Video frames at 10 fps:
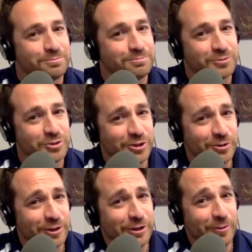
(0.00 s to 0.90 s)

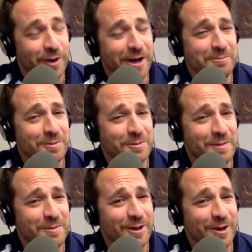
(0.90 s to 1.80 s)
cheering you on, but
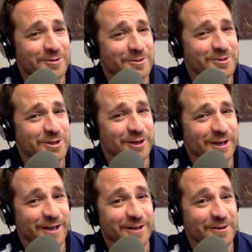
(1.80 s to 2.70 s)
maybe also cheering
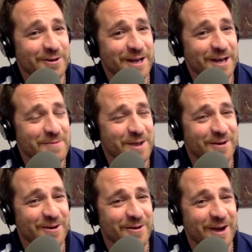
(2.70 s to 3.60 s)
on Notre Dame? I
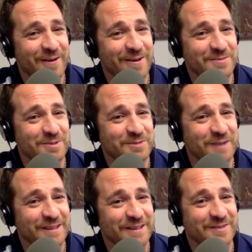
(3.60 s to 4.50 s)
don't know how his
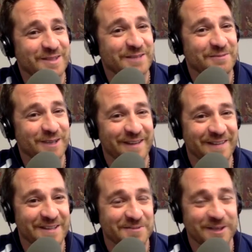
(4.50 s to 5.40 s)
perspective's going to be on
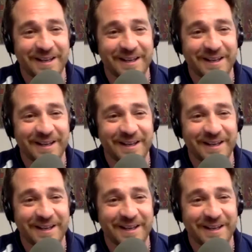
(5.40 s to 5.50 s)
this one.